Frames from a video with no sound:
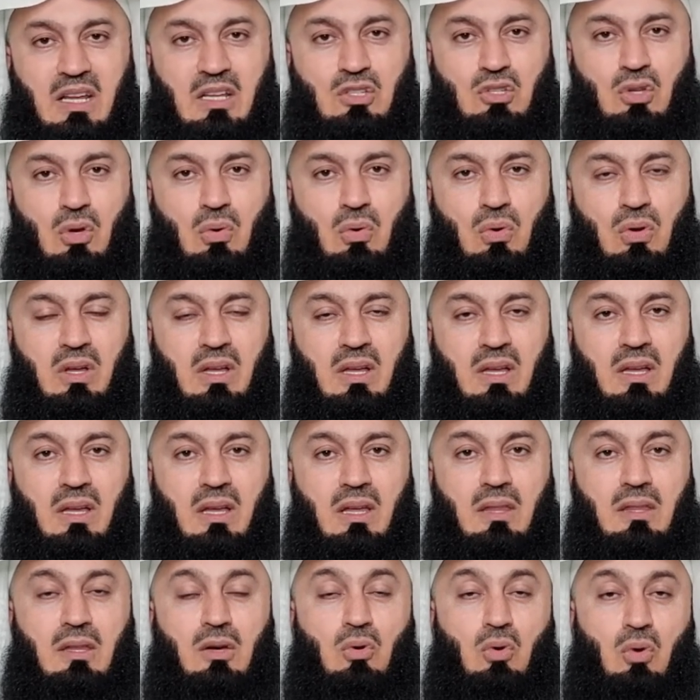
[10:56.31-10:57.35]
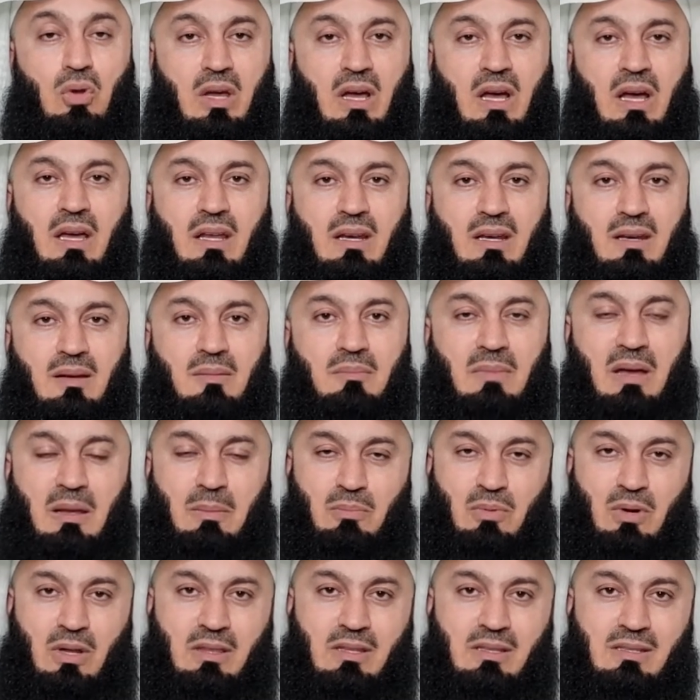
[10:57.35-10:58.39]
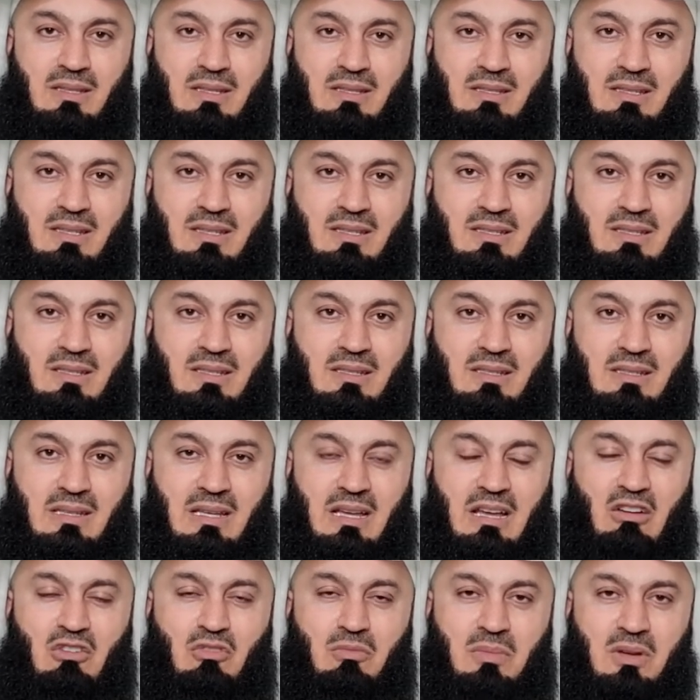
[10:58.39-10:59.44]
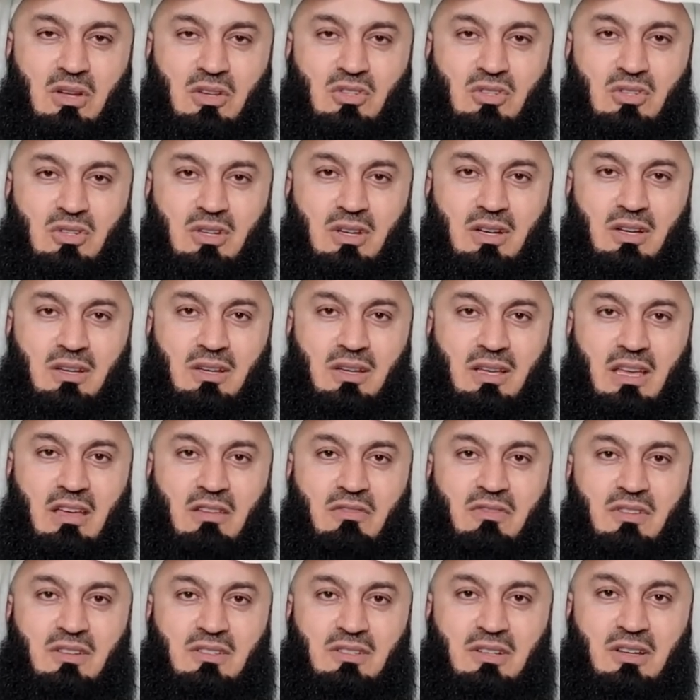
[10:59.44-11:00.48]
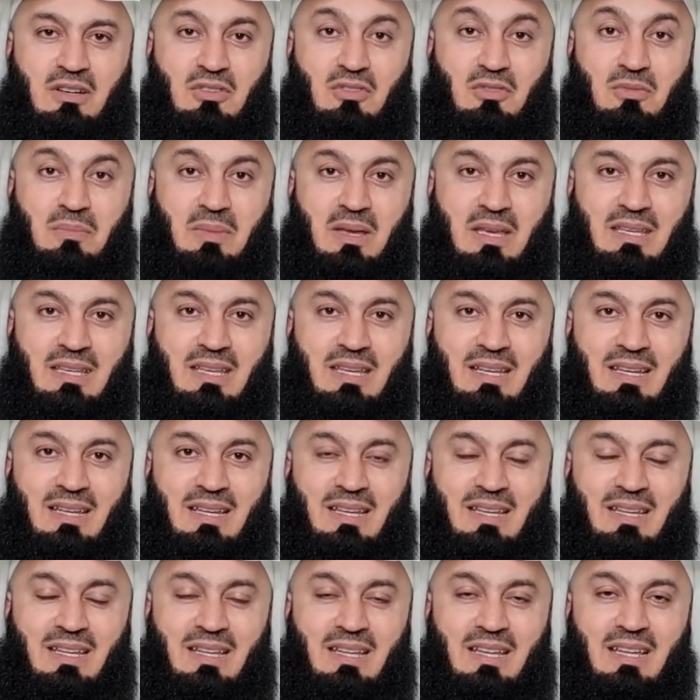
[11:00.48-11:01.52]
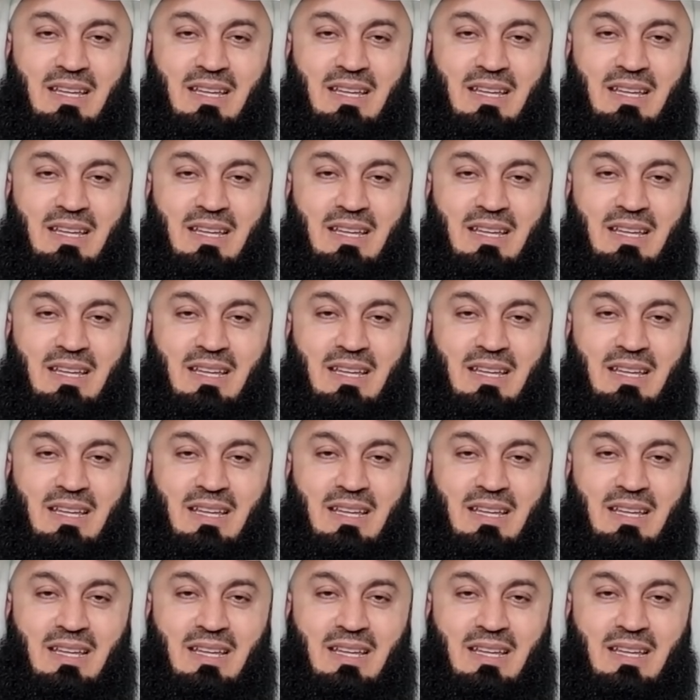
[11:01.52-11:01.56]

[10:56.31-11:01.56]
So the Quran, my brothers and sisters, how much effort are you making?